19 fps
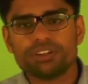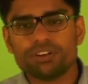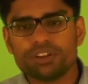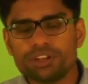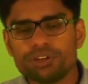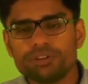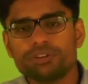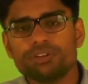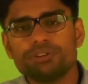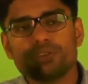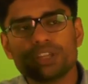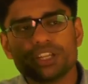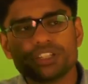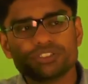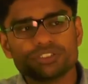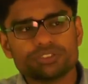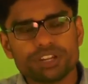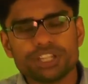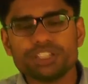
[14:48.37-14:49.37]
or you need to take
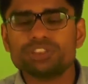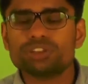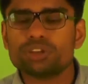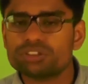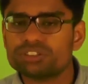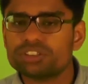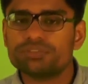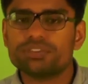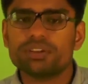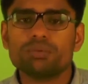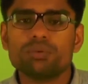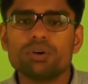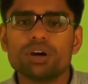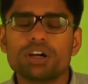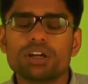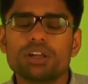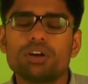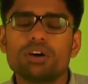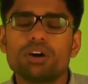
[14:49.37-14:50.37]
screenshots of your
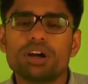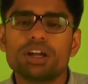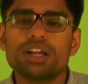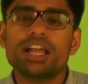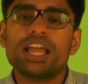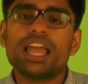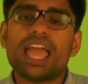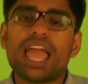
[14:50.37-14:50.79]
work log